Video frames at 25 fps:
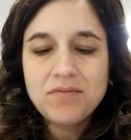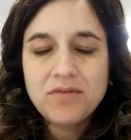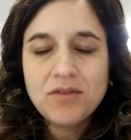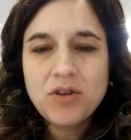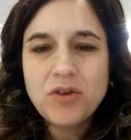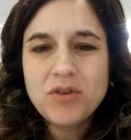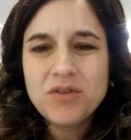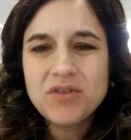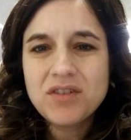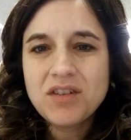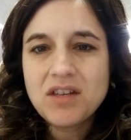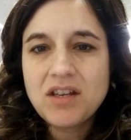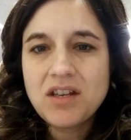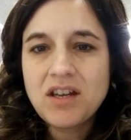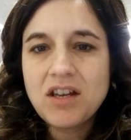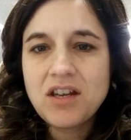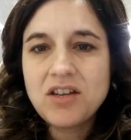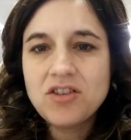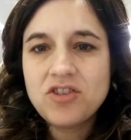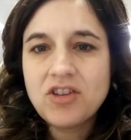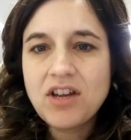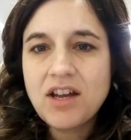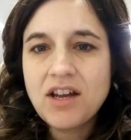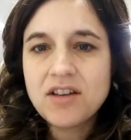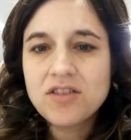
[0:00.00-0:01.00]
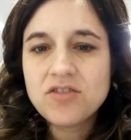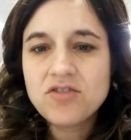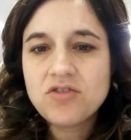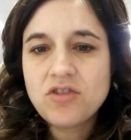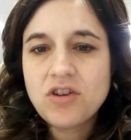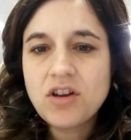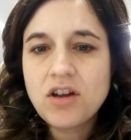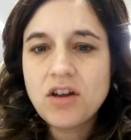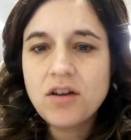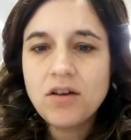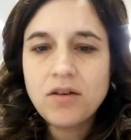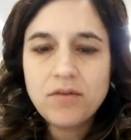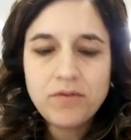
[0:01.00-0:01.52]
close to an inch
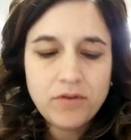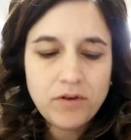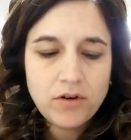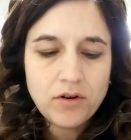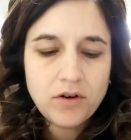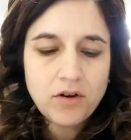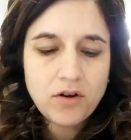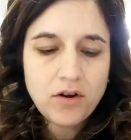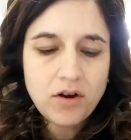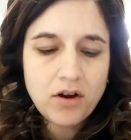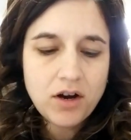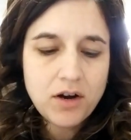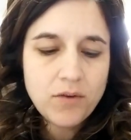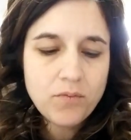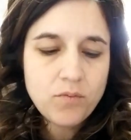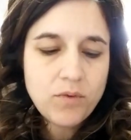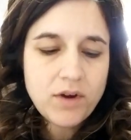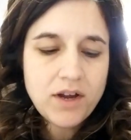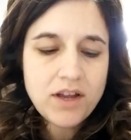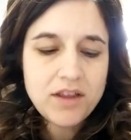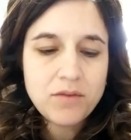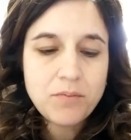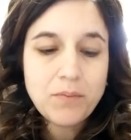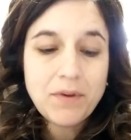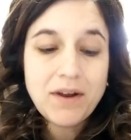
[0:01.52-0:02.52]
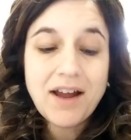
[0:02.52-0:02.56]
extra of her arm width,